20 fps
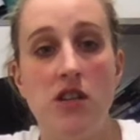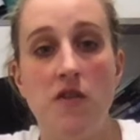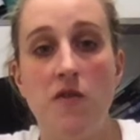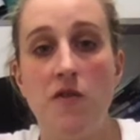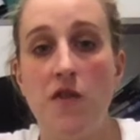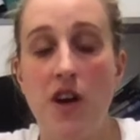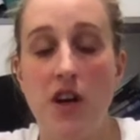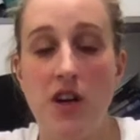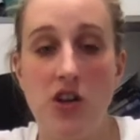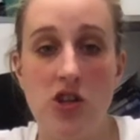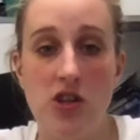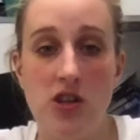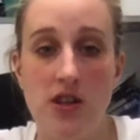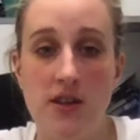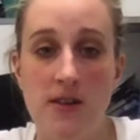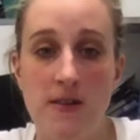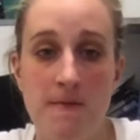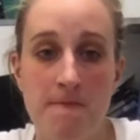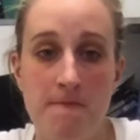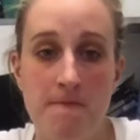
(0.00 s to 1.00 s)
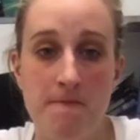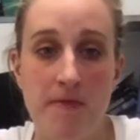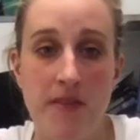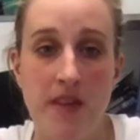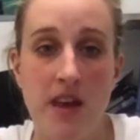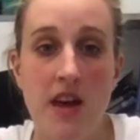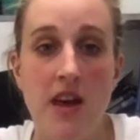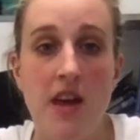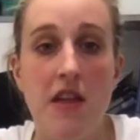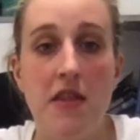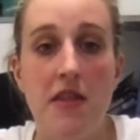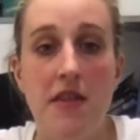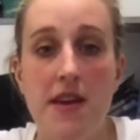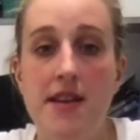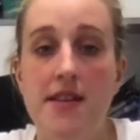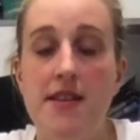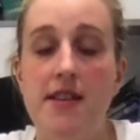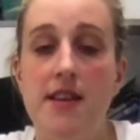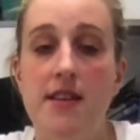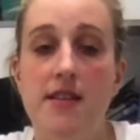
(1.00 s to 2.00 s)
function, this
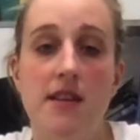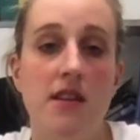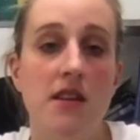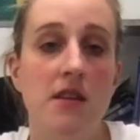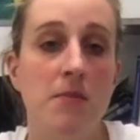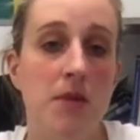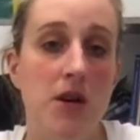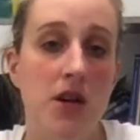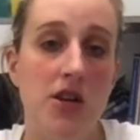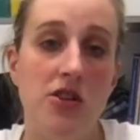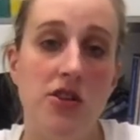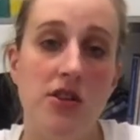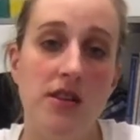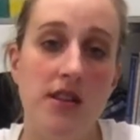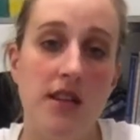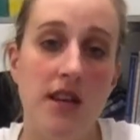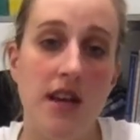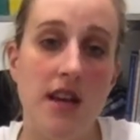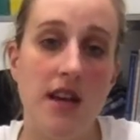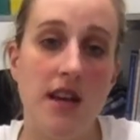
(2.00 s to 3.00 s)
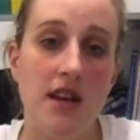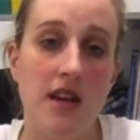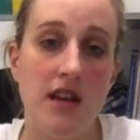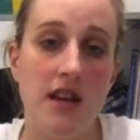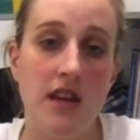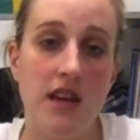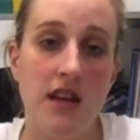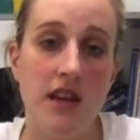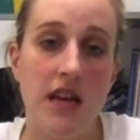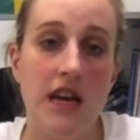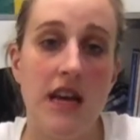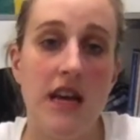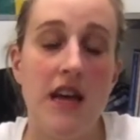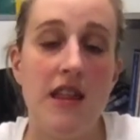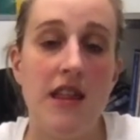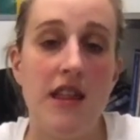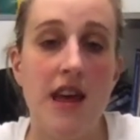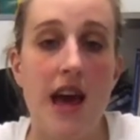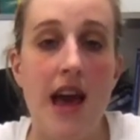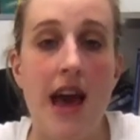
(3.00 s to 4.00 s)
is an emergency.
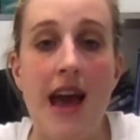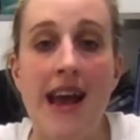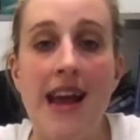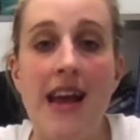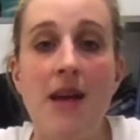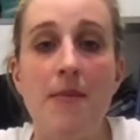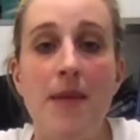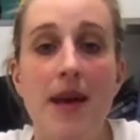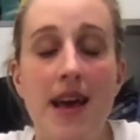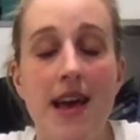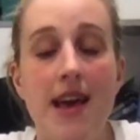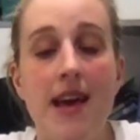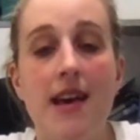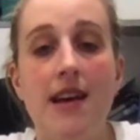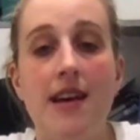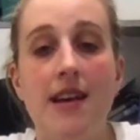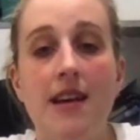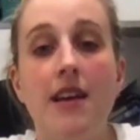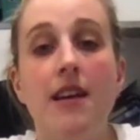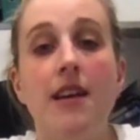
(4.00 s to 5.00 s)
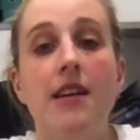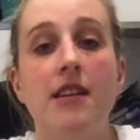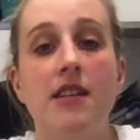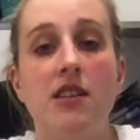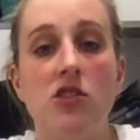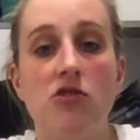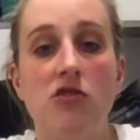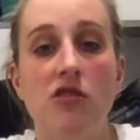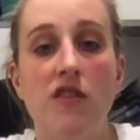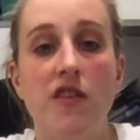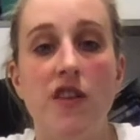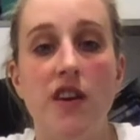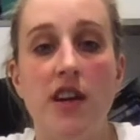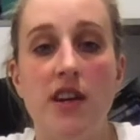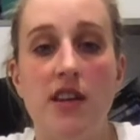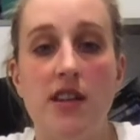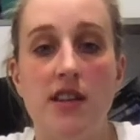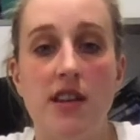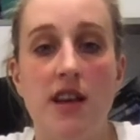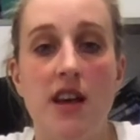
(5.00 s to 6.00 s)
The aim here is to
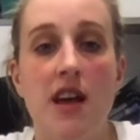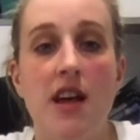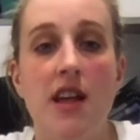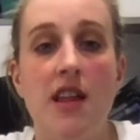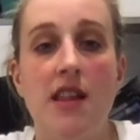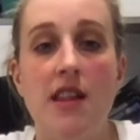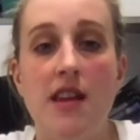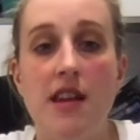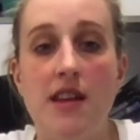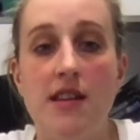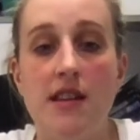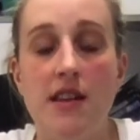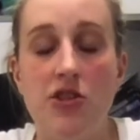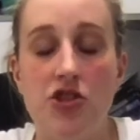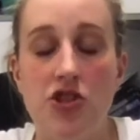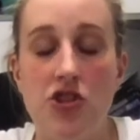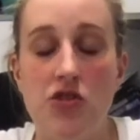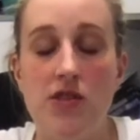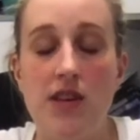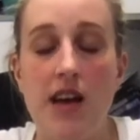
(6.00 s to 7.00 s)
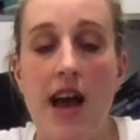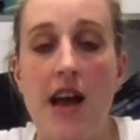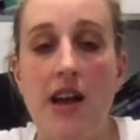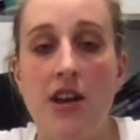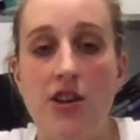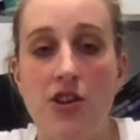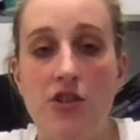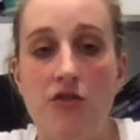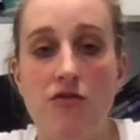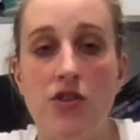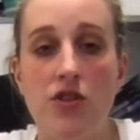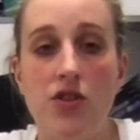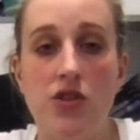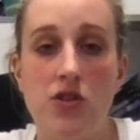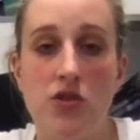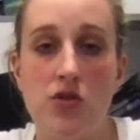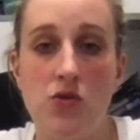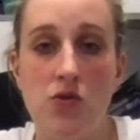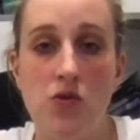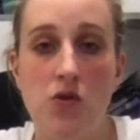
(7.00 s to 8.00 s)
reverse these issues and to
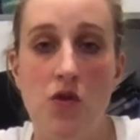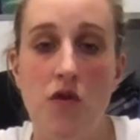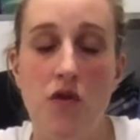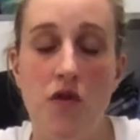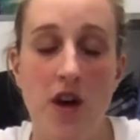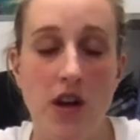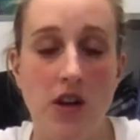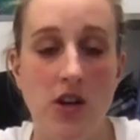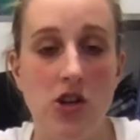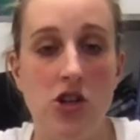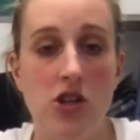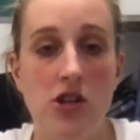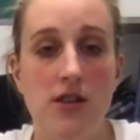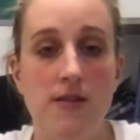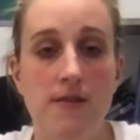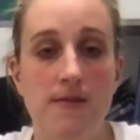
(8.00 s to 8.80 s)
restore function.